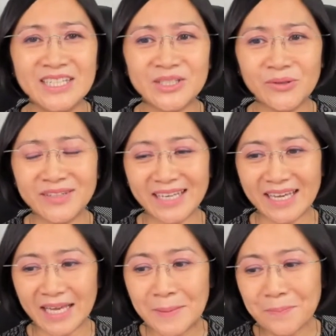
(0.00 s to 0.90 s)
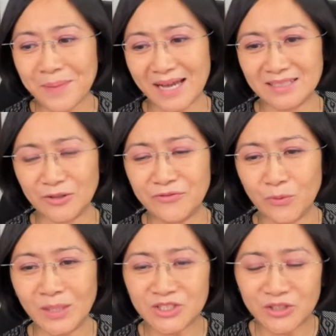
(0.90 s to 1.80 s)
So the impact of
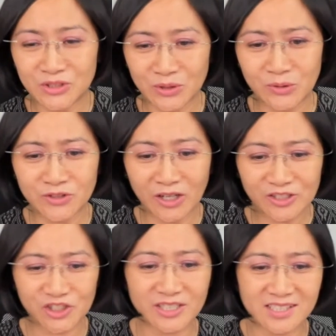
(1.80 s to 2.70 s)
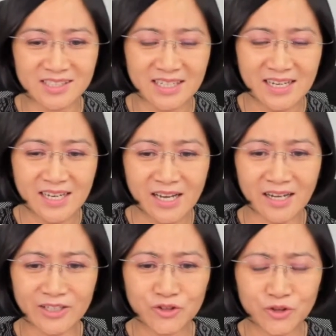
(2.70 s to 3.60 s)
what you do, not just
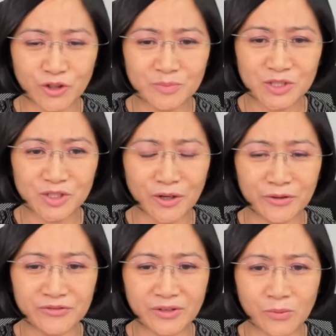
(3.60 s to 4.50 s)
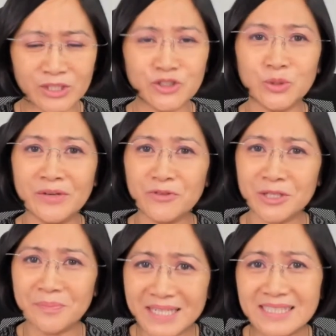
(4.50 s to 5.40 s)
uh, in terms of what you're doing
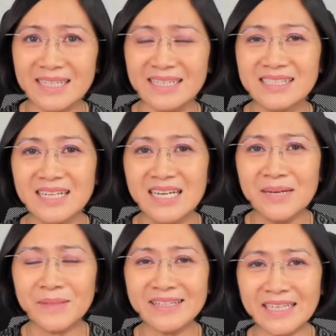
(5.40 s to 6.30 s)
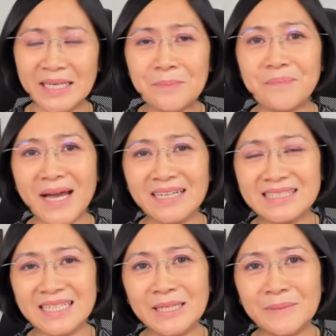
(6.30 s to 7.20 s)
for the business, but the
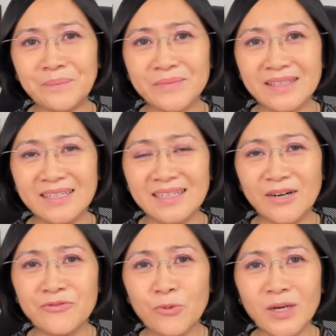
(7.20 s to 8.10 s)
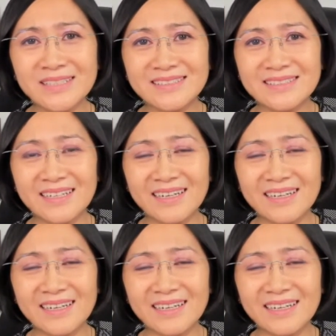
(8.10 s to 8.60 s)
impact um, of what